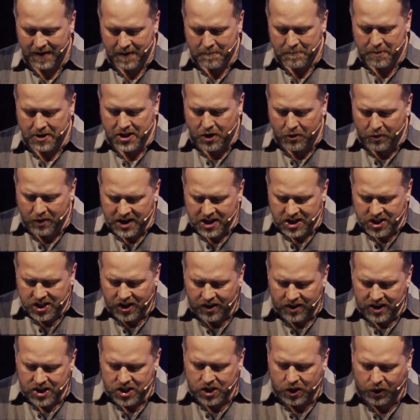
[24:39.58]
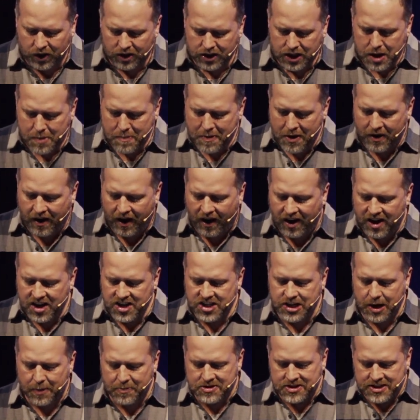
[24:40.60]
But the reassuring truth about
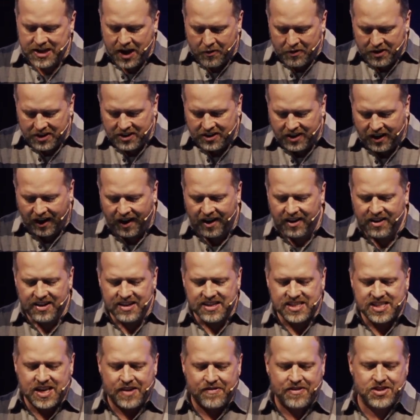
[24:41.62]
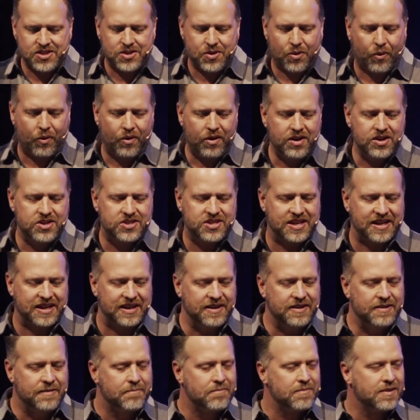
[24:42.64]
hardship is that regardless of its
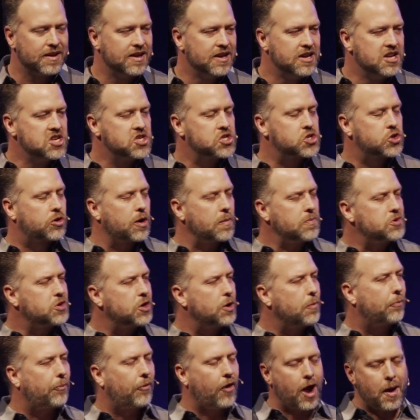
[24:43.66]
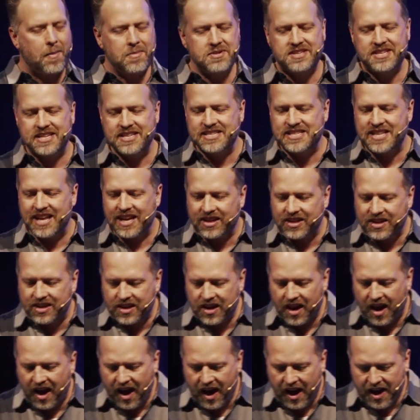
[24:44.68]
origin, Scripture promises that
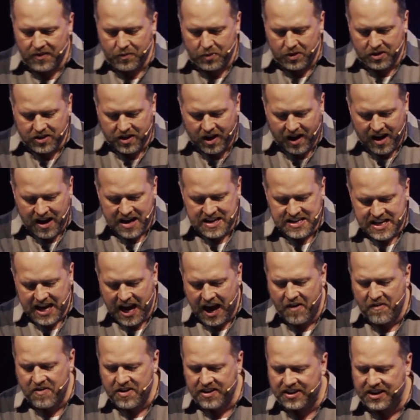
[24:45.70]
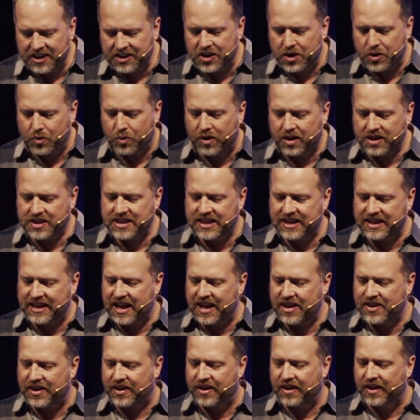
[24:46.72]
God will cause everything to work
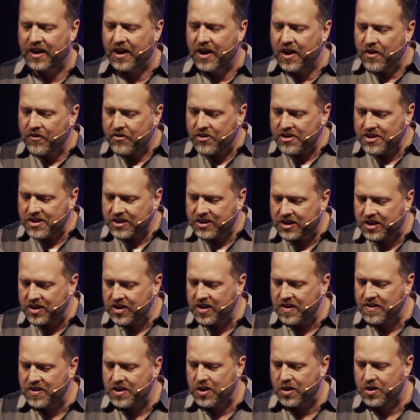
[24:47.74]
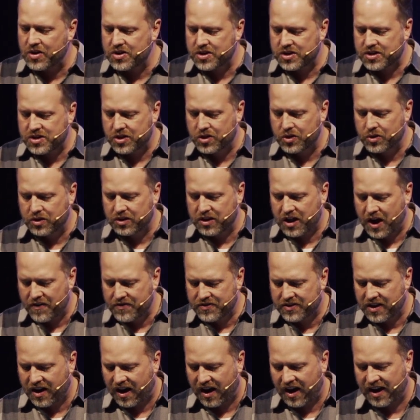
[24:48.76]
together for the good of those who love
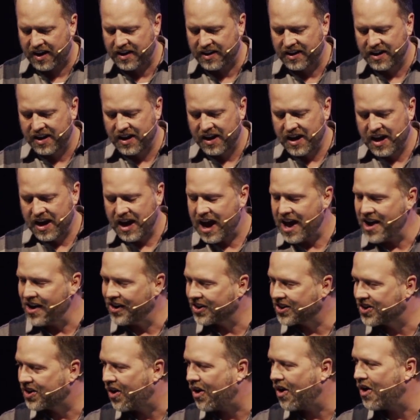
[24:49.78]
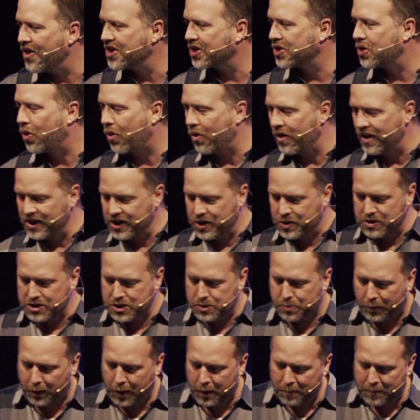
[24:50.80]
God and are called according to his
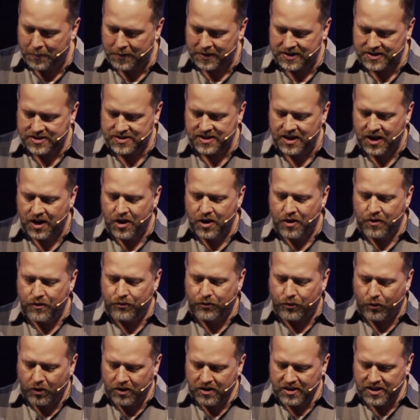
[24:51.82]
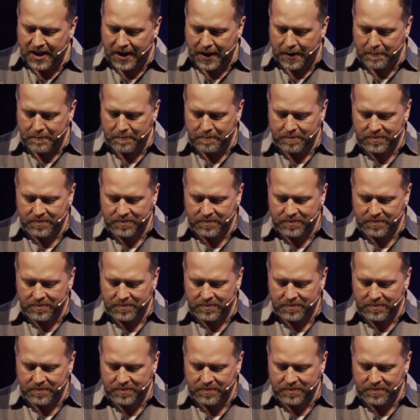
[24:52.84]
purpose for them.